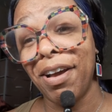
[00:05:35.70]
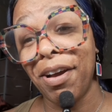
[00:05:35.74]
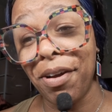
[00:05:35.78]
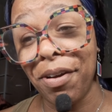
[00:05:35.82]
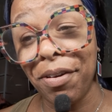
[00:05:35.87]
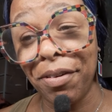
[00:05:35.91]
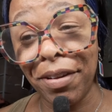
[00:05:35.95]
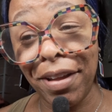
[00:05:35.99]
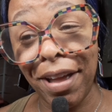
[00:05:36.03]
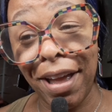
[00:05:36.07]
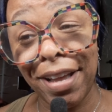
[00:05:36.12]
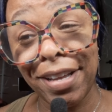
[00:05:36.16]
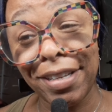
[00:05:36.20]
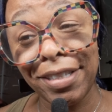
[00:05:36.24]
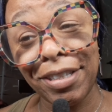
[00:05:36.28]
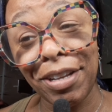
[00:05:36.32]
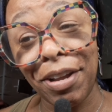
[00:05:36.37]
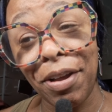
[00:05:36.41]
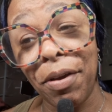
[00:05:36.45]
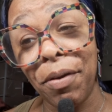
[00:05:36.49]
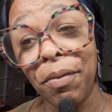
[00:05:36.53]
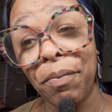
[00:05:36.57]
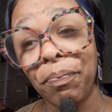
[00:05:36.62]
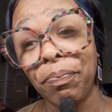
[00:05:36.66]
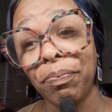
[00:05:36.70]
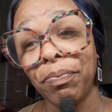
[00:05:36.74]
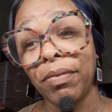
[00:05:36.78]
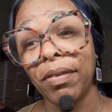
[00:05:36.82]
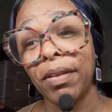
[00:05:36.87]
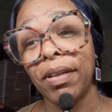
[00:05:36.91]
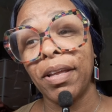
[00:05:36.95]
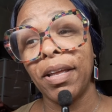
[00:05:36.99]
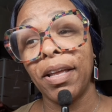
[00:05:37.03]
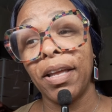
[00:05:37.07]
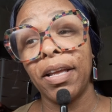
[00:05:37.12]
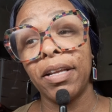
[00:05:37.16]
Okay, so
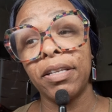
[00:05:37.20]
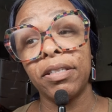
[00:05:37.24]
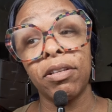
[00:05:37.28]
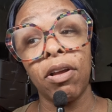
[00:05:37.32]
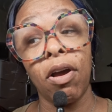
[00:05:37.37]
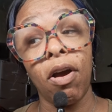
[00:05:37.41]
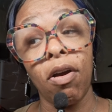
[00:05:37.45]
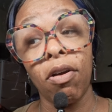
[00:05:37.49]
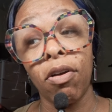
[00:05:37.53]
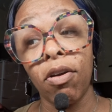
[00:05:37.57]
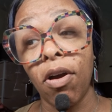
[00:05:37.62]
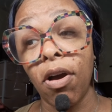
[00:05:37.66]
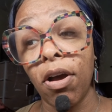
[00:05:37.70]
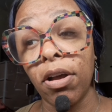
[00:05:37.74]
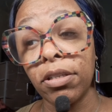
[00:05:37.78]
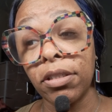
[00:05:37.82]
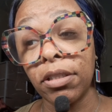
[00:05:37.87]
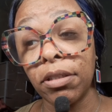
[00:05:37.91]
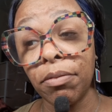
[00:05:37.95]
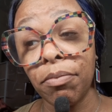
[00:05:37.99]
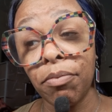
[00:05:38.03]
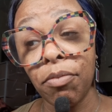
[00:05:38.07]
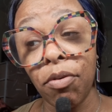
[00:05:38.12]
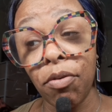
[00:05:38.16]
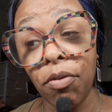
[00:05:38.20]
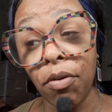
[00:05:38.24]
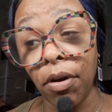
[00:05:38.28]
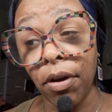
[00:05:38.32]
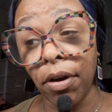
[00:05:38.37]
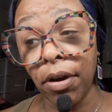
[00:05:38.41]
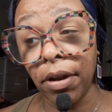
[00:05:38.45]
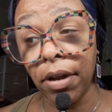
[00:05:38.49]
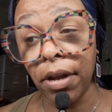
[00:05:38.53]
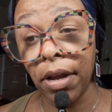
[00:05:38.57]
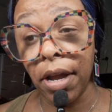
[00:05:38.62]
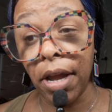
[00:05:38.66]
it's all costing
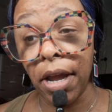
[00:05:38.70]
more.